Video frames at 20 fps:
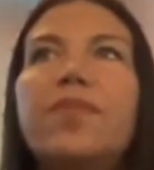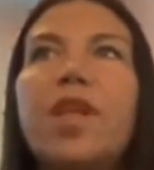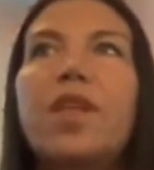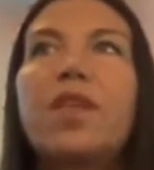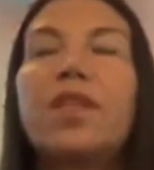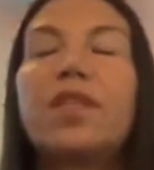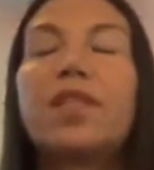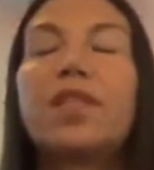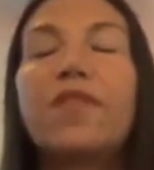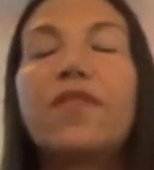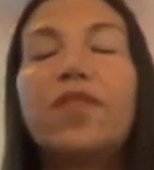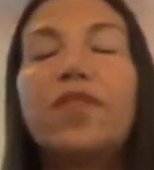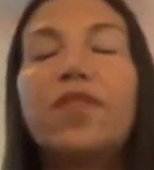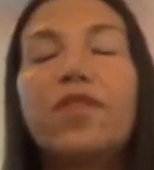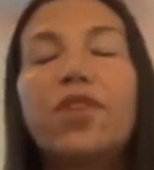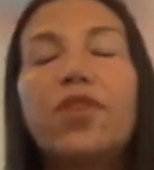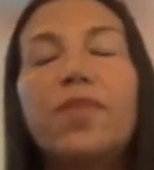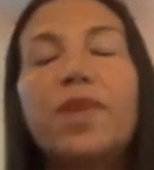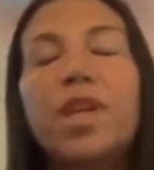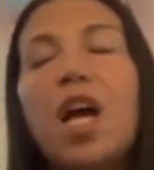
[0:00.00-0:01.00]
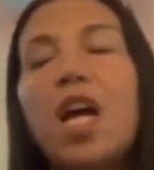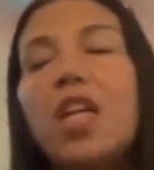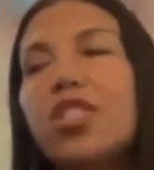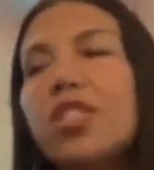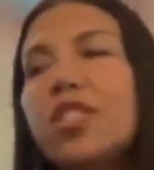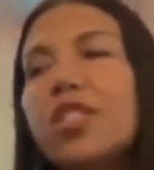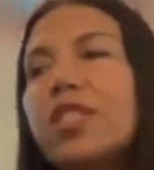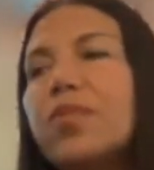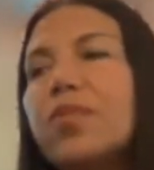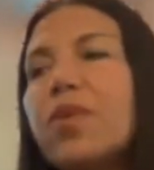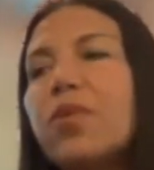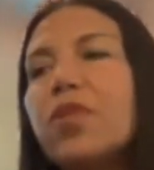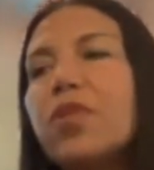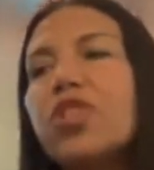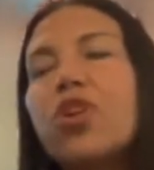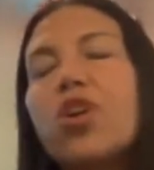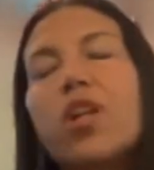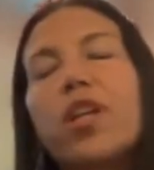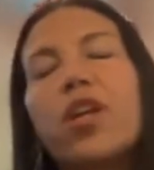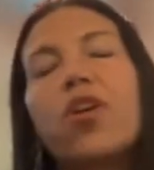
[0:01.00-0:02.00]
this level of human consciousness where we're
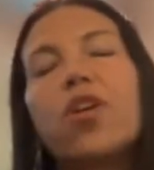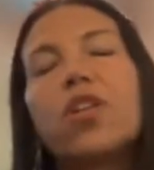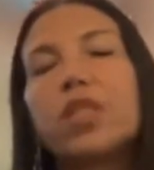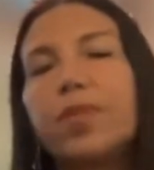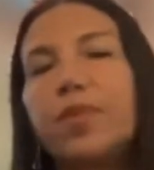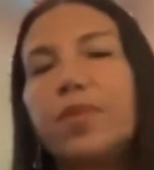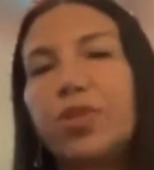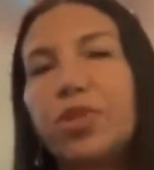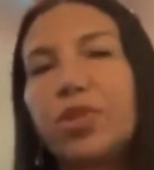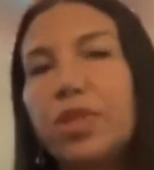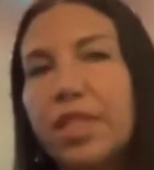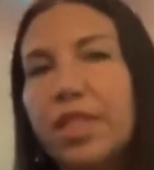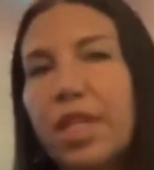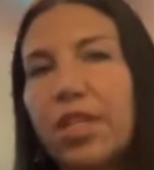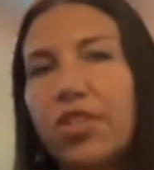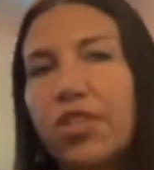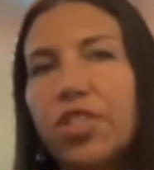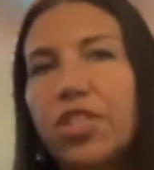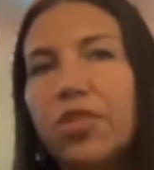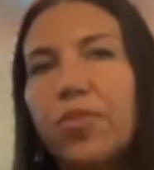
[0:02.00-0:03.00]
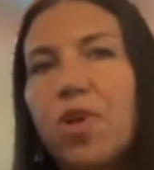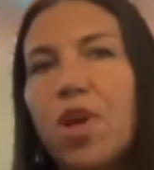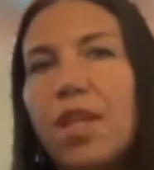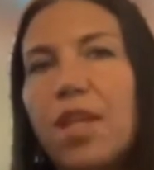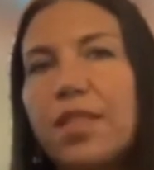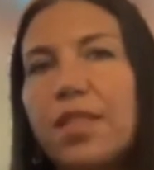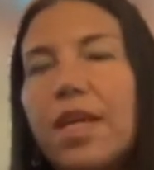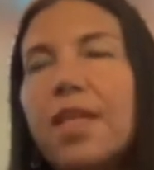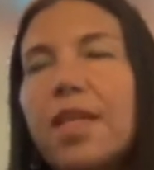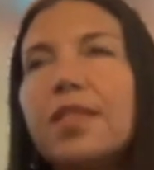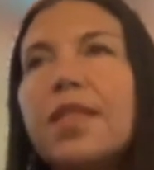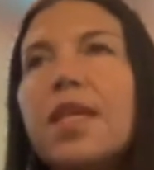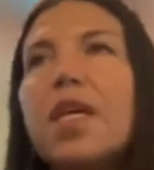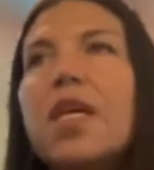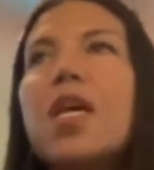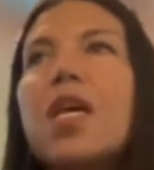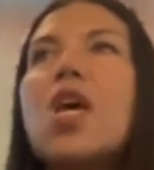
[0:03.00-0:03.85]
starting our spiritual ascension process